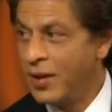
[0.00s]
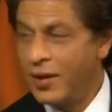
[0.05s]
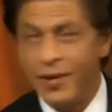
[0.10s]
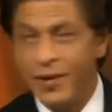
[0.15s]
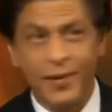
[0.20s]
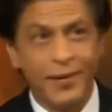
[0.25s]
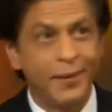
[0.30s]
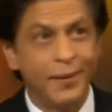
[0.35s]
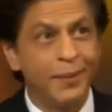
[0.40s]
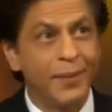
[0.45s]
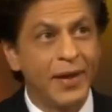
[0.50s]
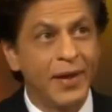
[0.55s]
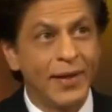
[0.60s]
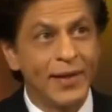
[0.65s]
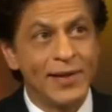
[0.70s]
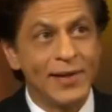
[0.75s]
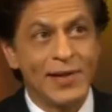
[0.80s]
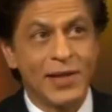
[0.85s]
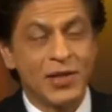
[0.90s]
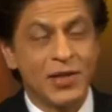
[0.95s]
But
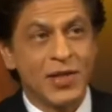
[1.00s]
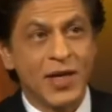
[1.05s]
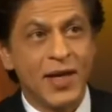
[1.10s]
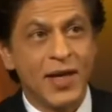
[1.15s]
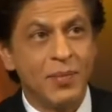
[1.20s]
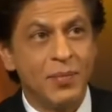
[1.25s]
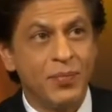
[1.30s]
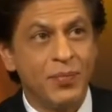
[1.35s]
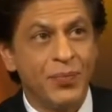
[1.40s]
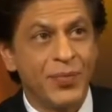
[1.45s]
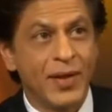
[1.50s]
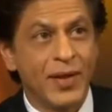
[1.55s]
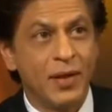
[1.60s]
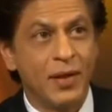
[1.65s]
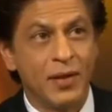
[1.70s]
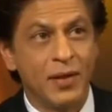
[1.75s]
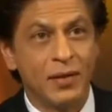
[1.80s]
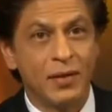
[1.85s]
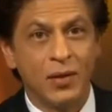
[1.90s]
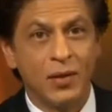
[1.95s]
till such time,
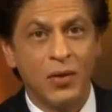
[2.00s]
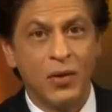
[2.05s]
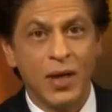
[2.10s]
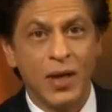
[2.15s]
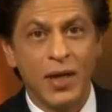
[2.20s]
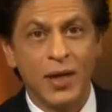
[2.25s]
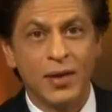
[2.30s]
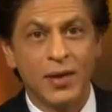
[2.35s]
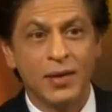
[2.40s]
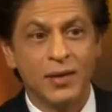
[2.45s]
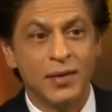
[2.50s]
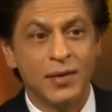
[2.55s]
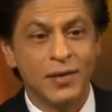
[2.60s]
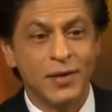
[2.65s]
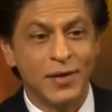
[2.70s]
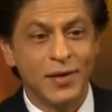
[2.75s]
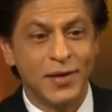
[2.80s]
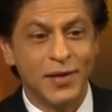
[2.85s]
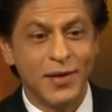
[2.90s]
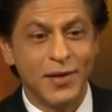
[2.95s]
all I
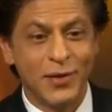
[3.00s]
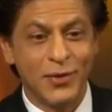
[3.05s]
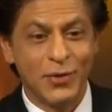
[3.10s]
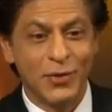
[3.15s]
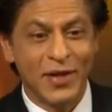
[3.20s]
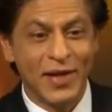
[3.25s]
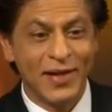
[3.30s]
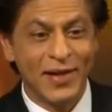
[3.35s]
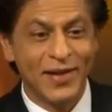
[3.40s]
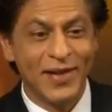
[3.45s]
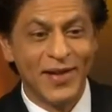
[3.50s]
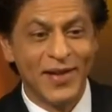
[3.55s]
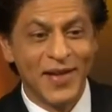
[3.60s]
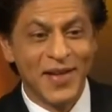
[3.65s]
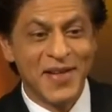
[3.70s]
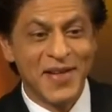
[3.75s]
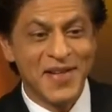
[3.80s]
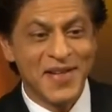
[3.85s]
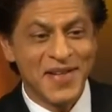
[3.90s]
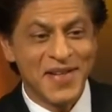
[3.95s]
need to tell,
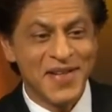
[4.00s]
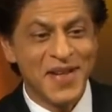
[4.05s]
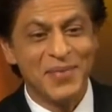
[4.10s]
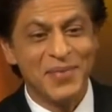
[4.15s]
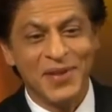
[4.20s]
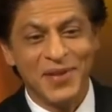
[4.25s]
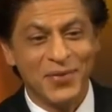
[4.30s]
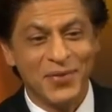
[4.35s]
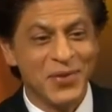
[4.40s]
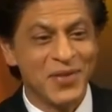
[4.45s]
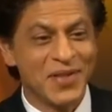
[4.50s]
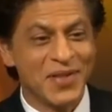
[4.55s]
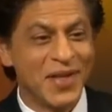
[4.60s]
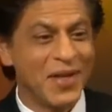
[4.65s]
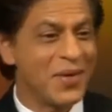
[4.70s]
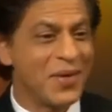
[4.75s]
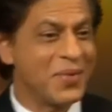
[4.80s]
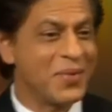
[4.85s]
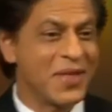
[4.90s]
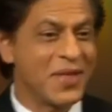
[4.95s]
of course,
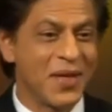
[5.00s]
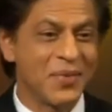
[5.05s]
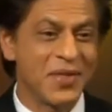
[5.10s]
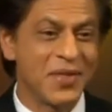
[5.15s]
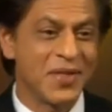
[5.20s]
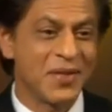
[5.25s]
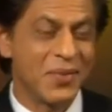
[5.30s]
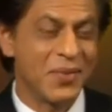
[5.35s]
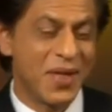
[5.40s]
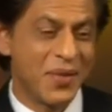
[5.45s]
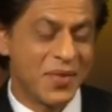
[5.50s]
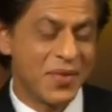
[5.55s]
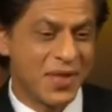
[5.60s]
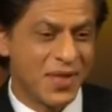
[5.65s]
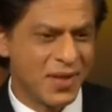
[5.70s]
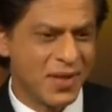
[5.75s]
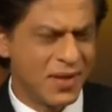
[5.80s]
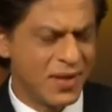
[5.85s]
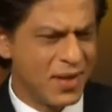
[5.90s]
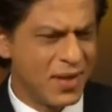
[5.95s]
when I
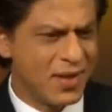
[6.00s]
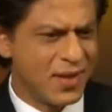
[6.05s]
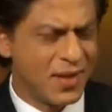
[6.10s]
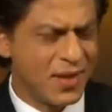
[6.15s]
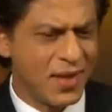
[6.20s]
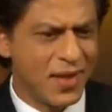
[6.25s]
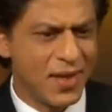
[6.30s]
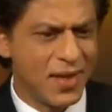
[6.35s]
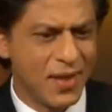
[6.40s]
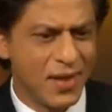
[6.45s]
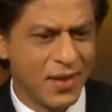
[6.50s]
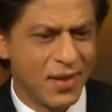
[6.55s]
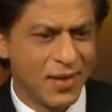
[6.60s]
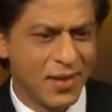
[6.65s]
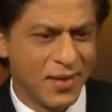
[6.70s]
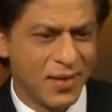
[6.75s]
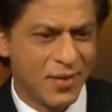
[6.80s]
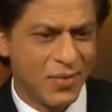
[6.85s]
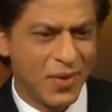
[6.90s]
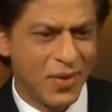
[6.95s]
was yesterday, I think,
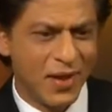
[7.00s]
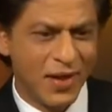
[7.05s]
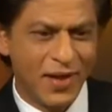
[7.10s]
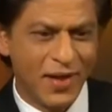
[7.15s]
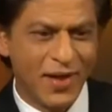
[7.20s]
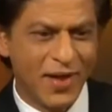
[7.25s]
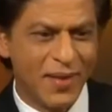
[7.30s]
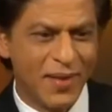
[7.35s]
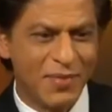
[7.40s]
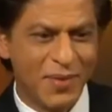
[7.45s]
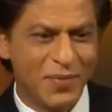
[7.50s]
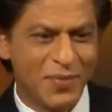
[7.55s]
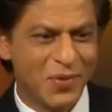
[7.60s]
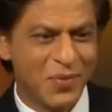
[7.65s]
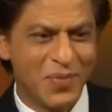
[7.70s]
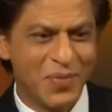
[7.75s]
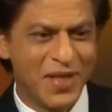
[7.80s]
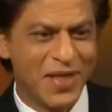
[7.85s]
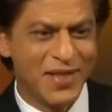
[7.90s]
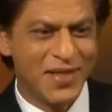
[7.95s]
one lady came up
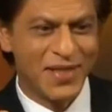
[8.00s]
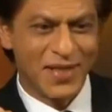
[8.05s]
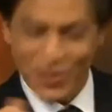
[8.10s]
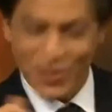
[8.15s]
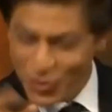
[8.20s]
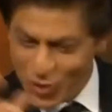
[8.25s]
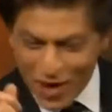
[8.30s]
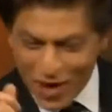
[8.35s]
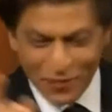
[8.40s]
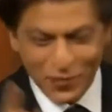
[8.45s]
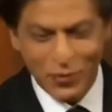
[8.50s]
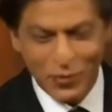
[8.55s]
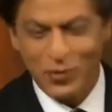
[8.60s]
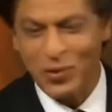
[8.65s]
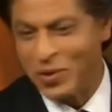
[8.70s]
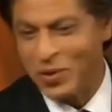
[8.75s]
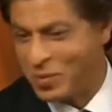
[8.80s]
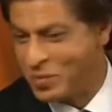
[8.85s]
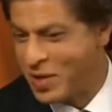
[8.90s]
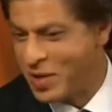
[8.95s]
to me and said, so you have to
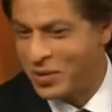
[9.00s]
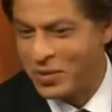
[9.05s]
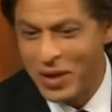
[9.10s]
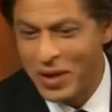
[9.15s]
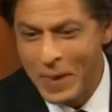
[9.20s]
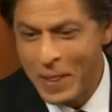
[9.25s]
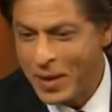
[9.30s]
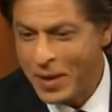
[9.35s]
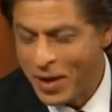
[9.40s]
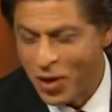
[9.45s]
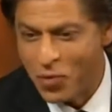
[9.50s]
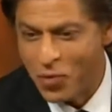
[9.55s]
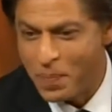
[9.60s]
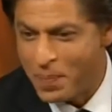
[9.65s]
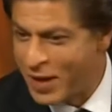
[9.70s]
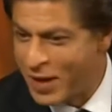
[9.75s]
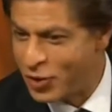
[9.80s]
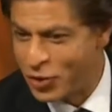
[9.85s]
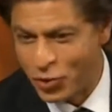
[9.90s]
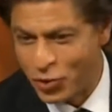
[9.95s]
talk about how
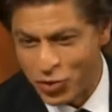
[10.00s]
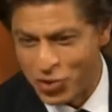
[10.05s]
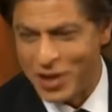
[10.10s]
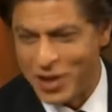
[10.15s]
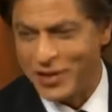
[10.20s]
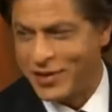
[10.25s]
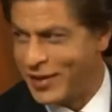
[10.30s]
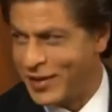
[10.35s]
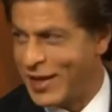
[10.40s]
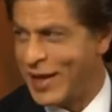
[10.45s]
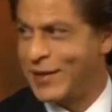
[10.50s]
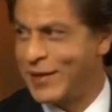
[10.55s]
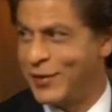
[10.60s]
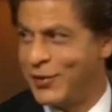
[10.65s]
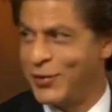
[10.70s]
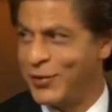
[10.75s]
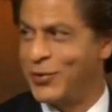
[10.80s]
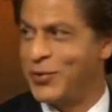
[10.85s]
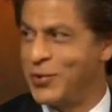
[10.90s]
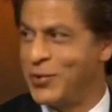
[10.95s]
men should change their
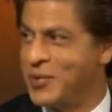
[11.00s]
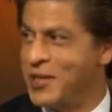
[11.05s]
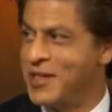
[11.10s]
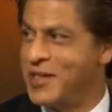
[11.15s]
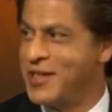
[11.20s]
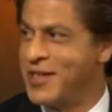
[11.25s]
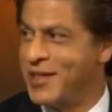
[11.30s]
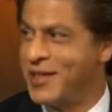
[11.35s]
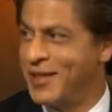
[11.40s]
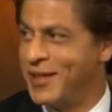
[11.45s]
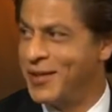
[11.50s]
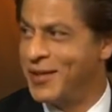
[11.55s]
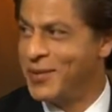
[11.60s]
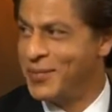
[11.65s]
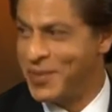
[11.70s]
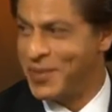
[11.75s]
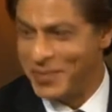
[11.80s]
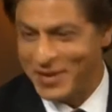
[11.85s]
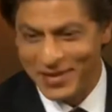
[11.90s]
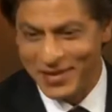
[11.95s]
attitude towards
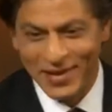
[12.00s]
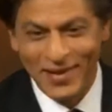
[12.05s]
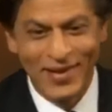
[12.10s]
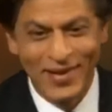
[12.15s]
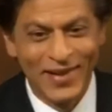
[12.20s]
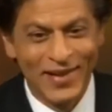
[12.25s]
women.